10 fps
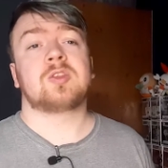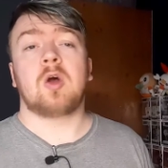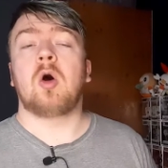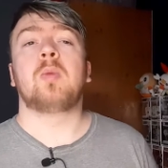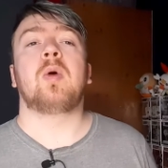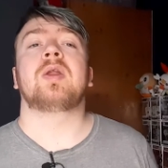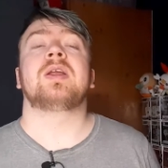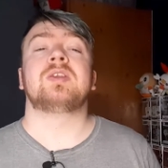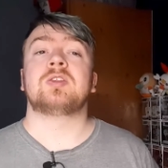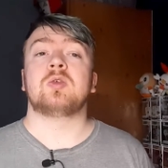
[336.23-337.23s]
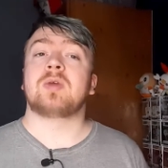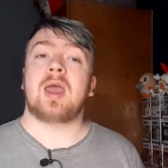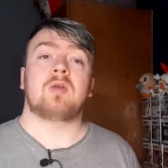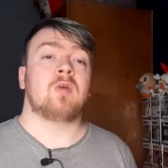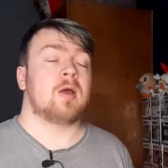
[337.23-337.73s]
the whole point is to
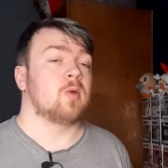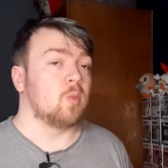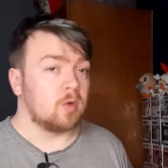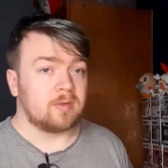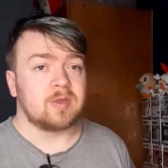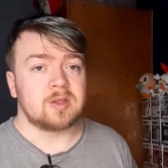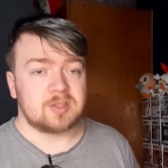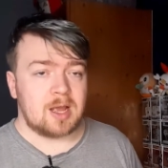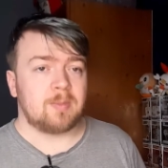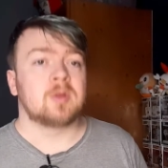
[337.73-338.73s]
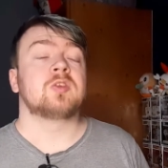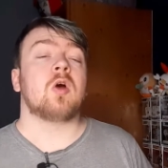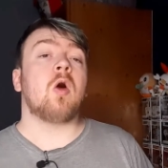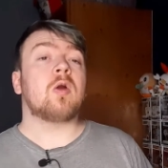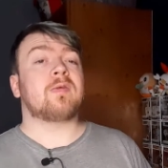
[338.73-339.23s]
get rather one of the enchantments,
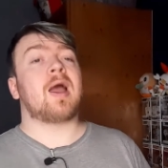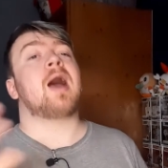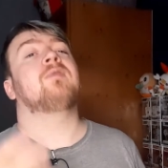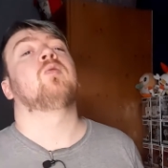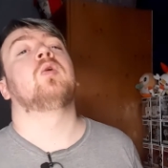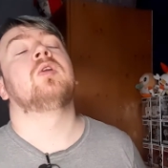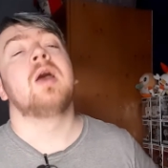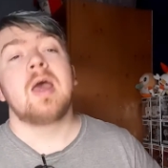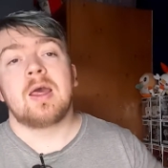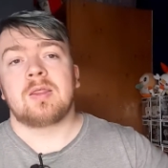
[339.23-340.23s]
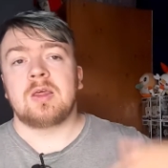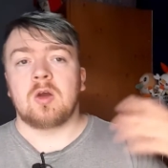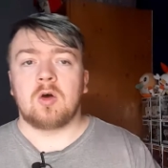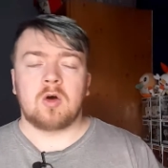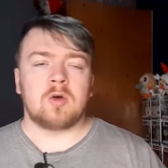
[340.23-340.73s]
or if I have one, the
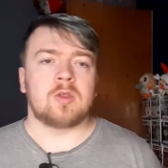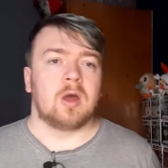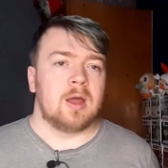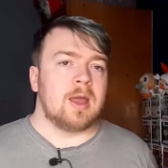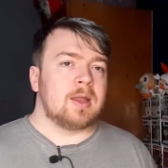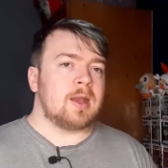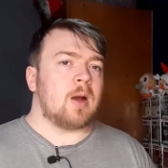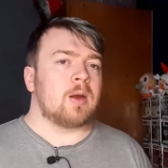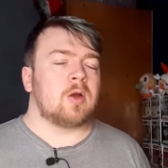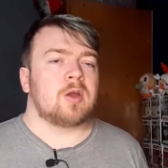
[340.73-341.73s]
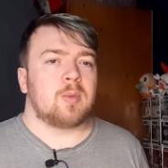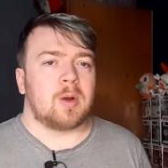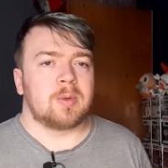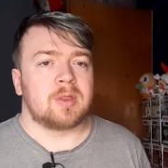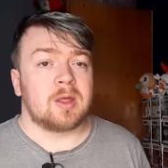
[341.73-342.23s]
other. Now I know you're
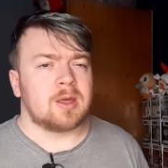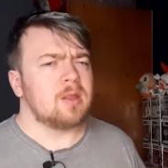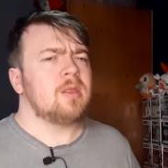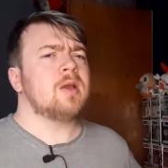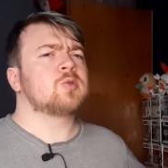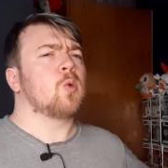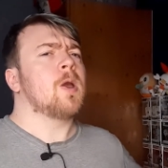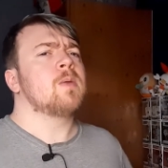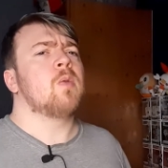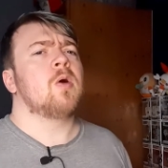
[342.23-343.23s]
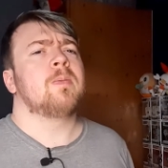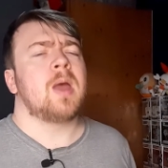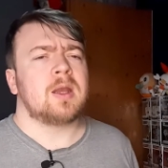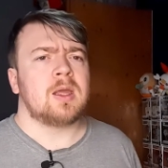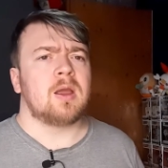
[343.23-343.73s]
probably thinking there's way more
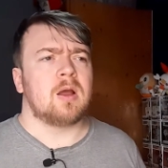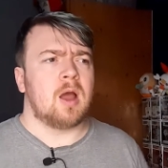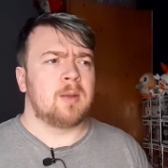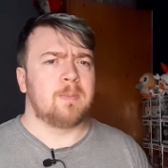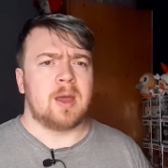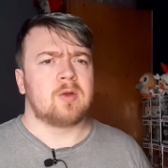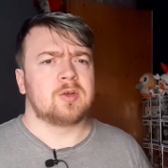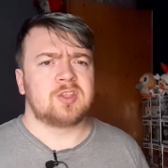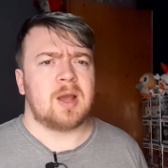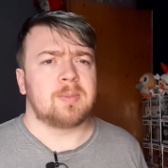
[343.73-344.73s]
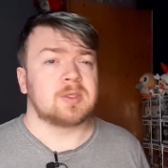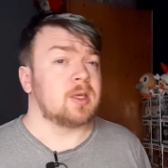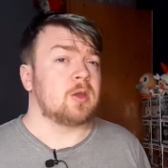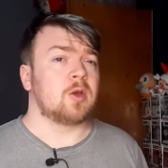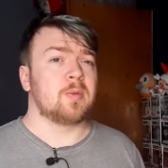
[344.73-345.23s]
many and better enchantments that
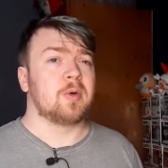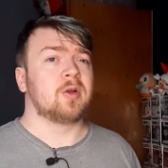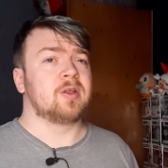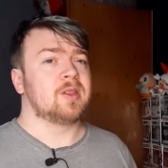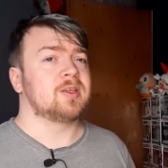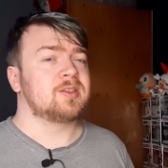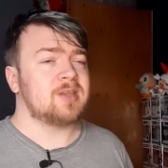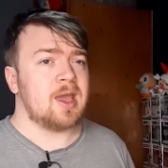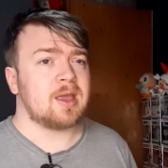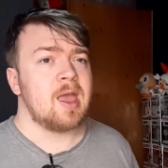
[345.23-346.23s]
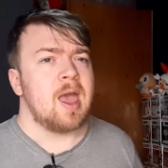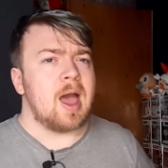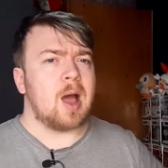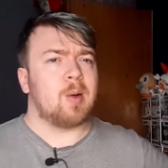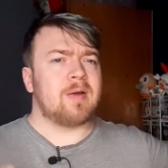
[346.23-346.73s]
you can put in this deck.
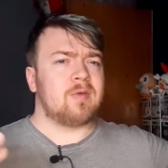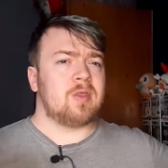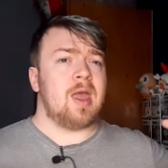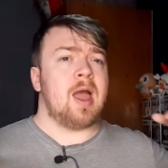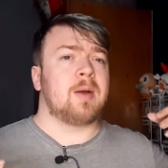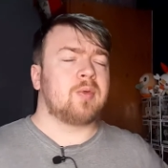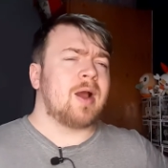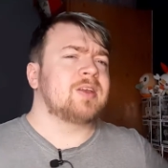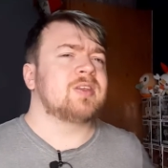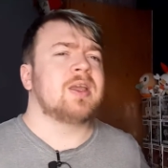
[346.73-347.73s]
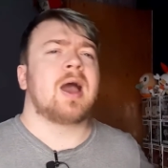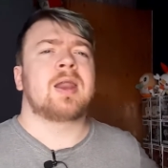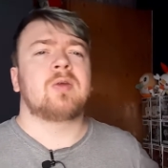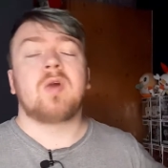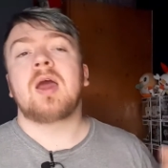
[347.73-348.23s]
However, they are pricey and
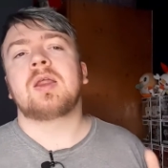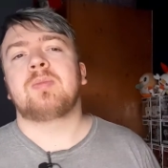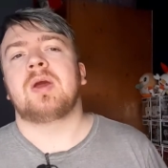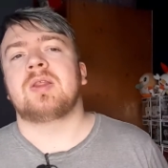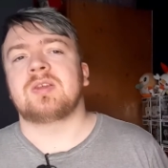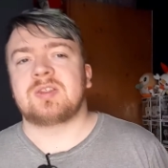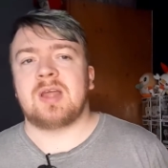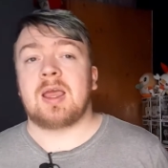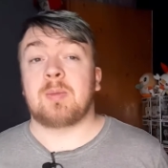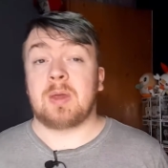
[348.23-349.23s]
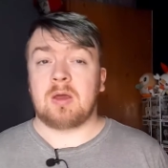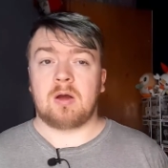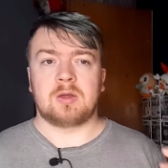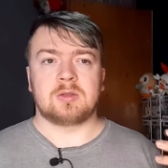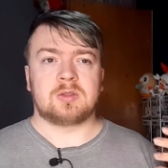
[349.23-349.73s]
I rarely play this deck
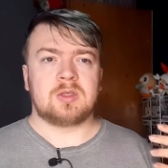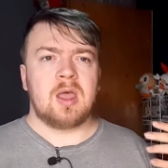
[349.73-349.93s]
because